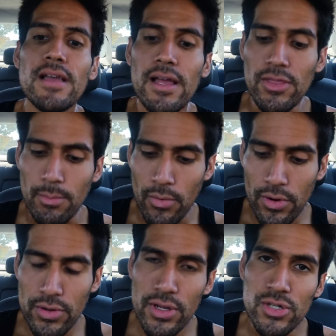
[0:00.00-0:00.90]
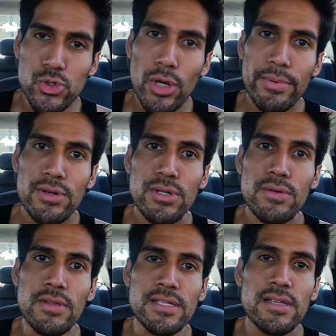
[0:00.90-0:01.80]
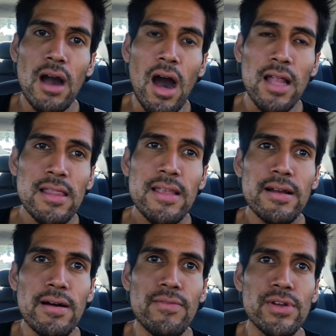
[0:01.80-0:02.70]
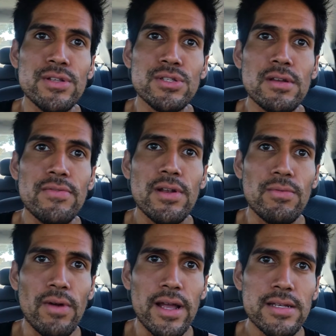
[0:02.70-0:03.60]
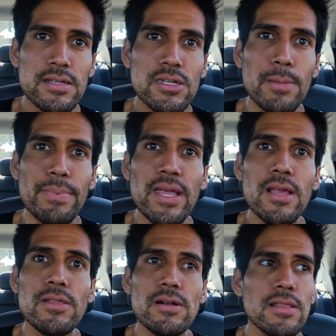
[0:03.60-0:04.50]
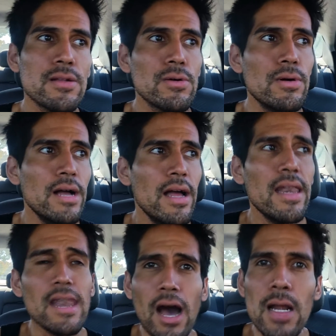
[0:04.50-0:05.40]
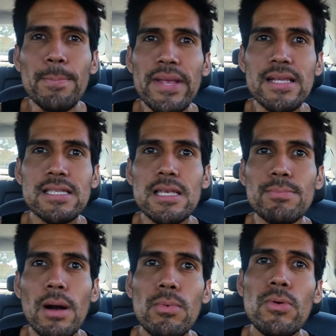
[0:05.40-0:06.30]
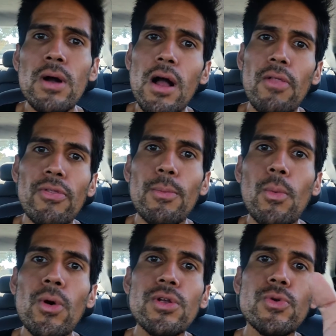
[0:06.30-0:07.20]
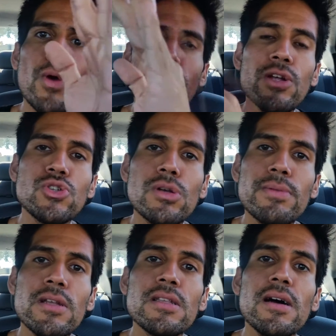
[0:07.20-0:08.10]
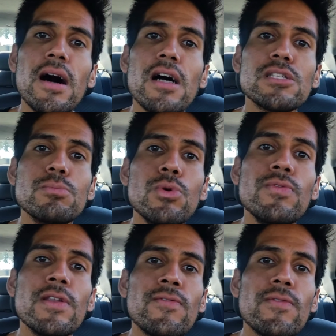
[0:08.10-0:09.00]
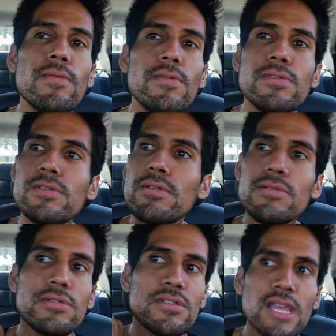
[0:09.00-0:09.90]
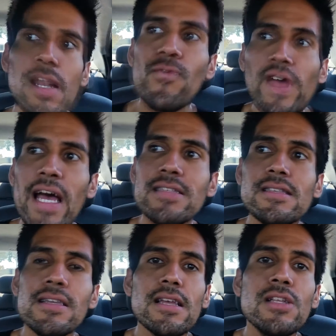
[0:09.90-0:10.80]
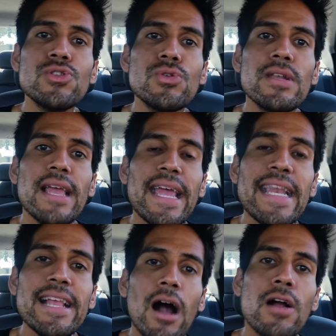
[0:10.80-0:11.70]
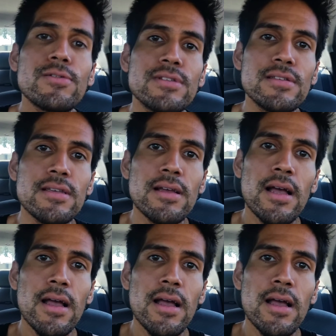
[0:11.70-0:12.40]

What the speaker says: And the more you contribute to this coddling of the conservative right to be in their little non-PC bubble, the more you are contributing to us moving steadfastly into an idiocracy.